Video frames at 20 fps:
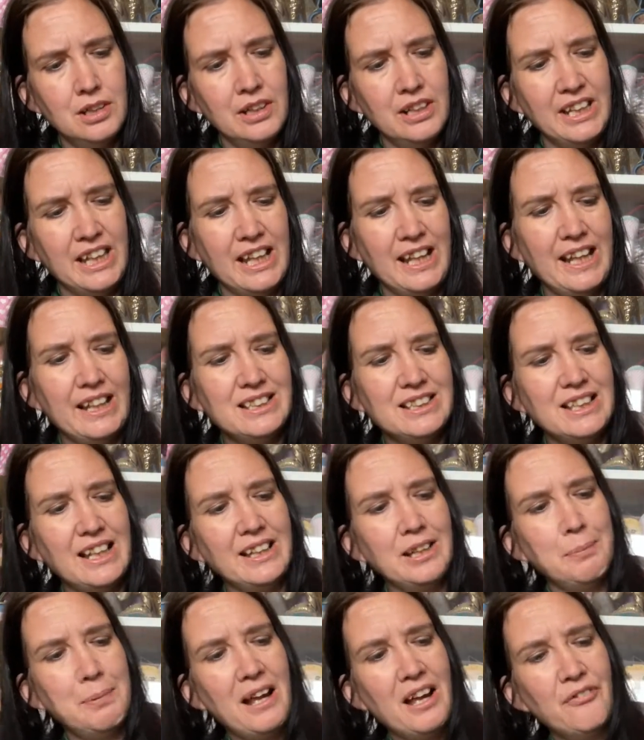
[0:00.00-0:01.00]
Yeah, let's say
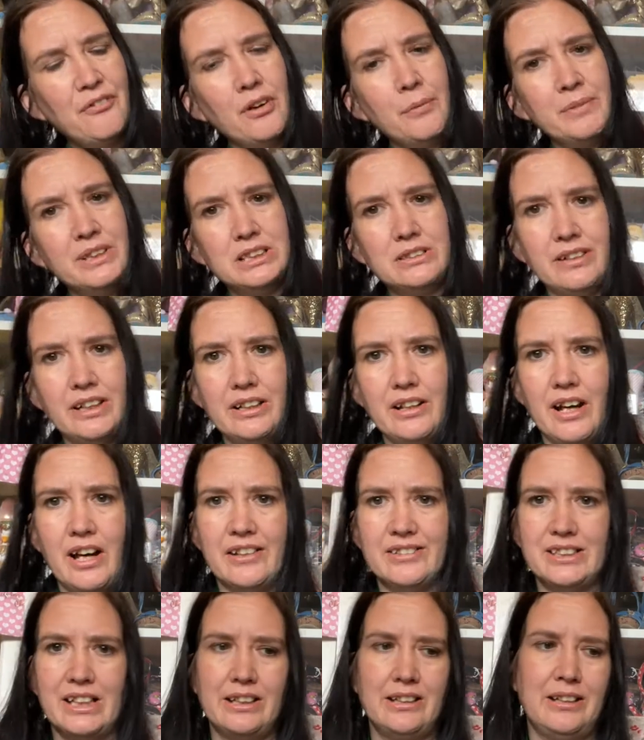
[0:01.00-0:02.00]
the platform is
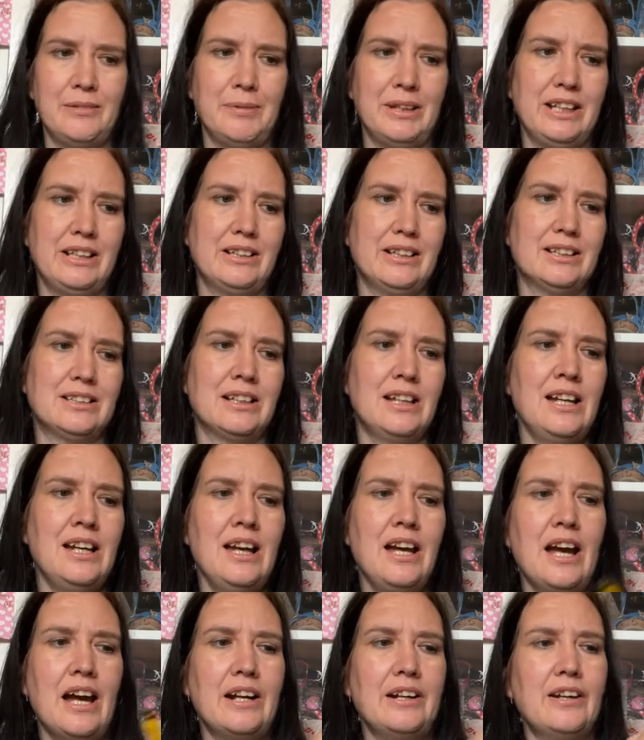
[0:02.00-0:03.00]
3.5 centimeters
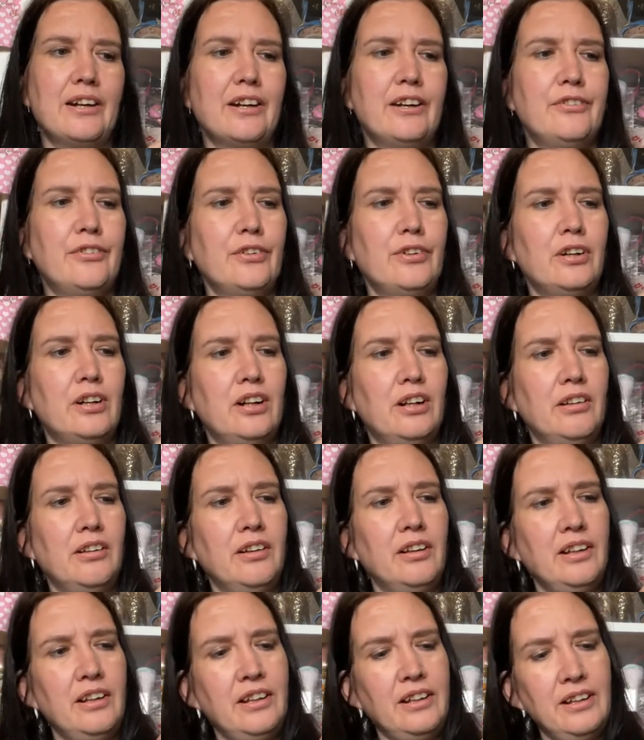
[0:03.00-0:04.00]
and overall
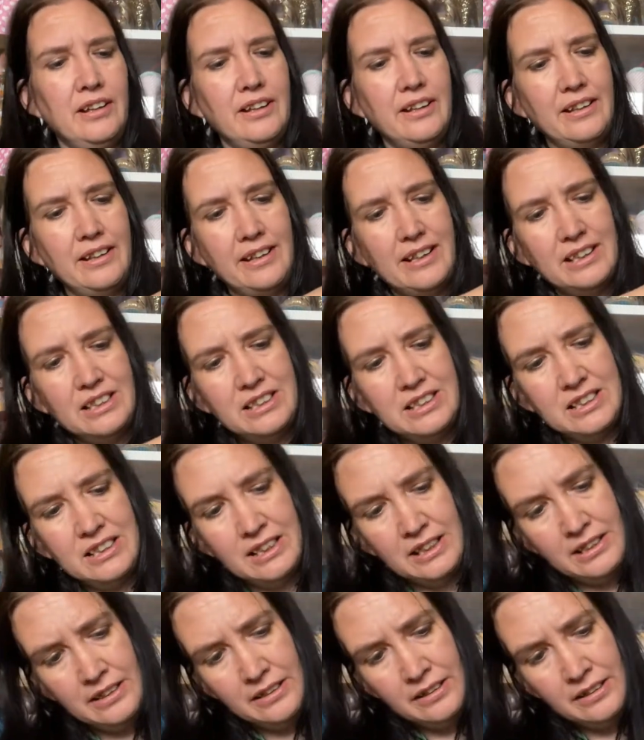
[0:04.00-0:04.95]
it's